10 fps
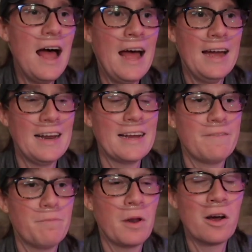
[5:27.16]
And
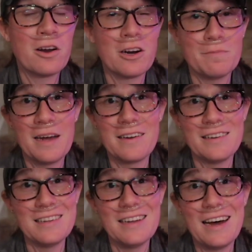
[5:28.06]
I've been on Augmentin
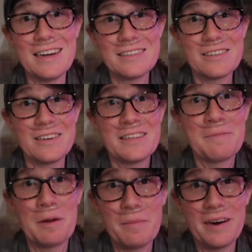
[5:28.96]
a lot, so I
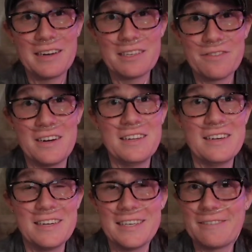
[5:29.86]
think my body's
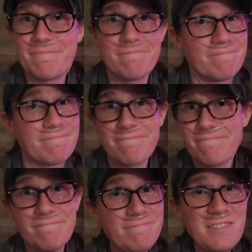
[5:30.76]
finally like,
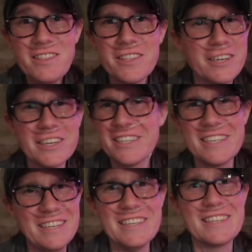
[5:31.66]
girl,
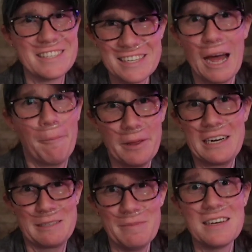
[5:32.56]
you need to stop the
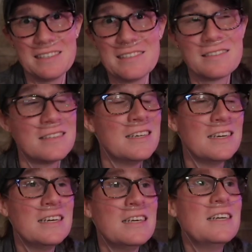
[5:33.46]
Augmentin.
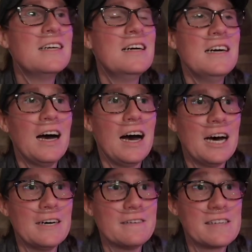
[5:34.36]

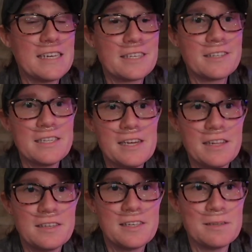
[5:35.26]
Uh, essentially,
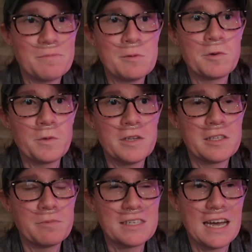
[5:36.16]
the symptoms will
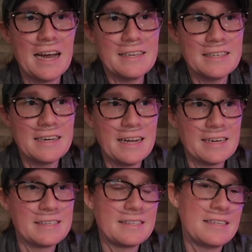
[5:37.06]
subside in the
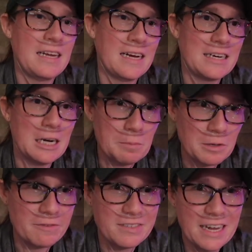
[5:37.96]
next
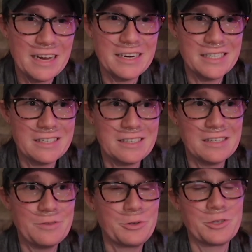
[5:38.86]
couple of
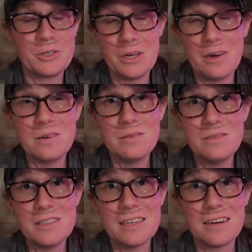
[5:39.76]
days or so,
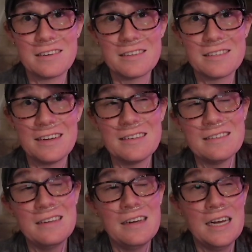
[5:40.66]
the doctor says,